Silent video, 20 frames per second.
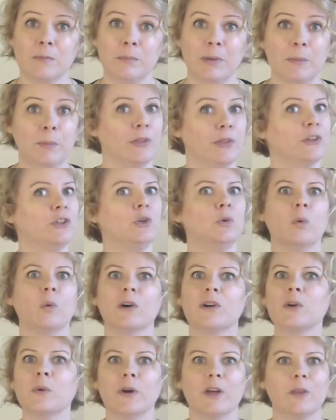people that you
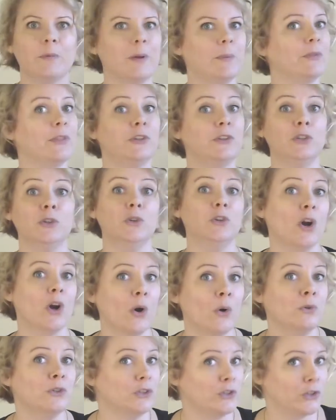work with, people that you
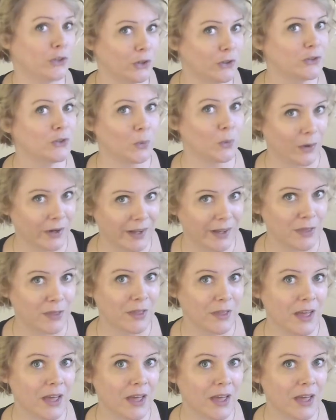go to church with,